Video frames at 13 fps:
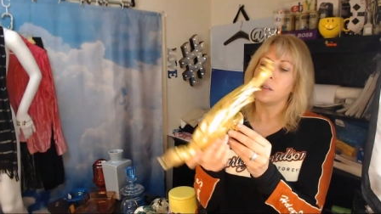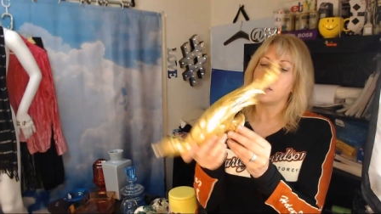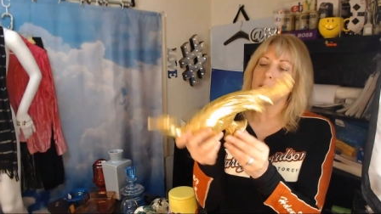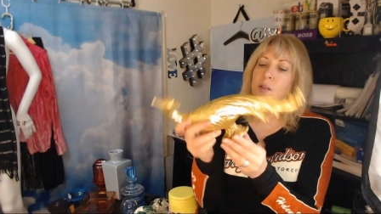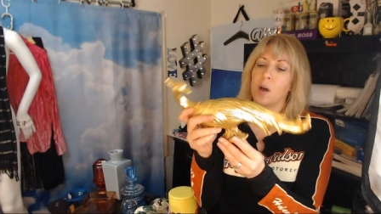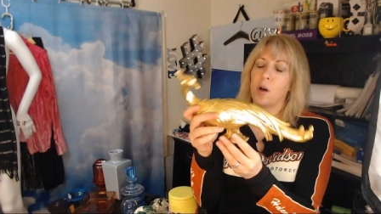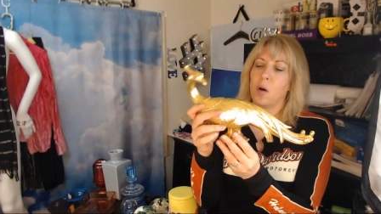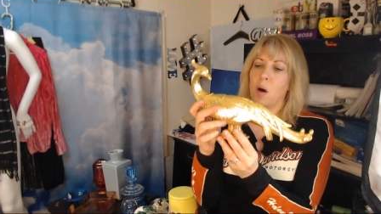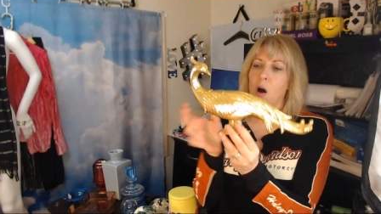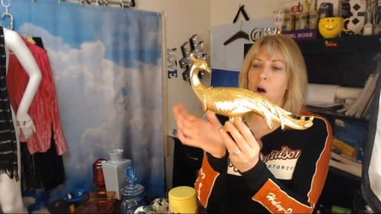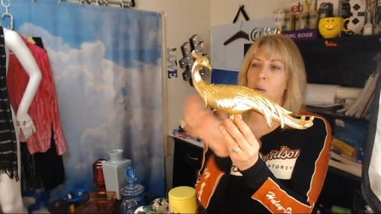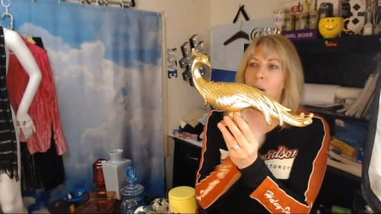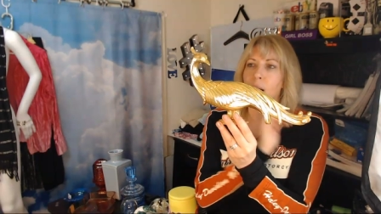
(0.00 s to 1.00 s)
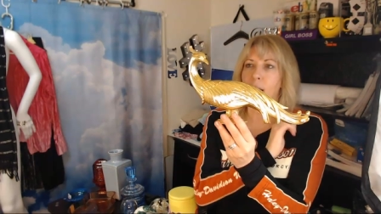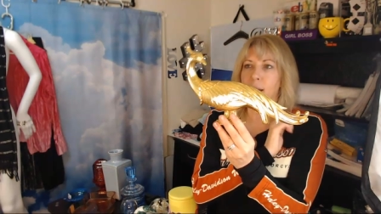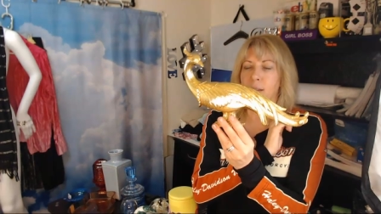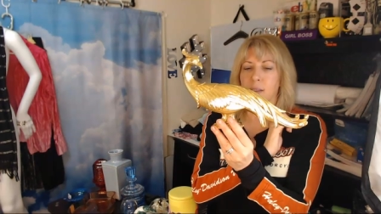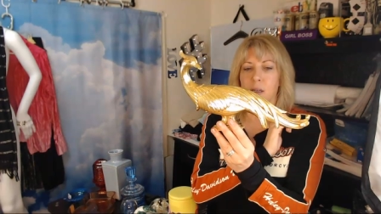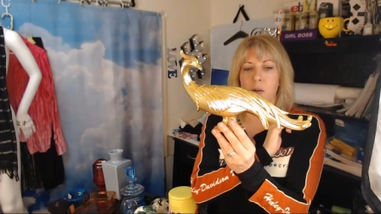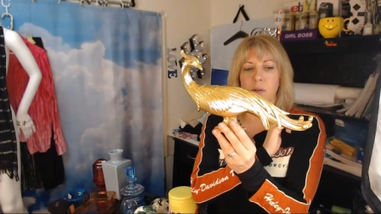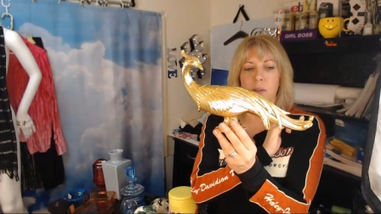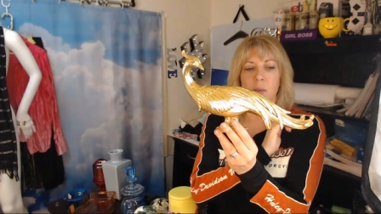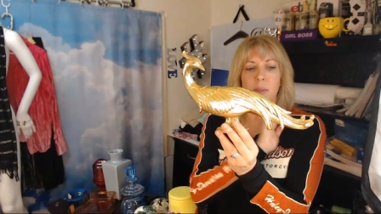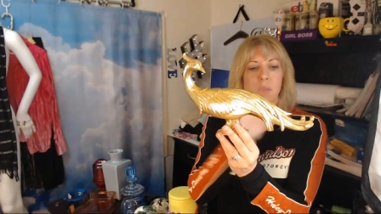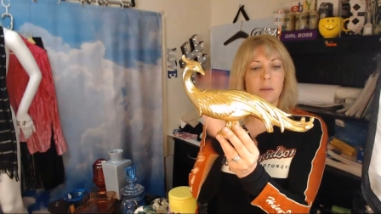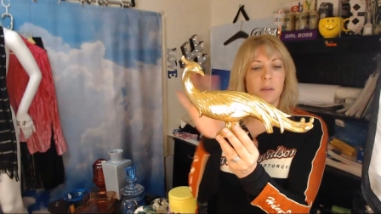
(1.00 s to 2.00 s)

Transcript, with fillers: So, all by its lonesome,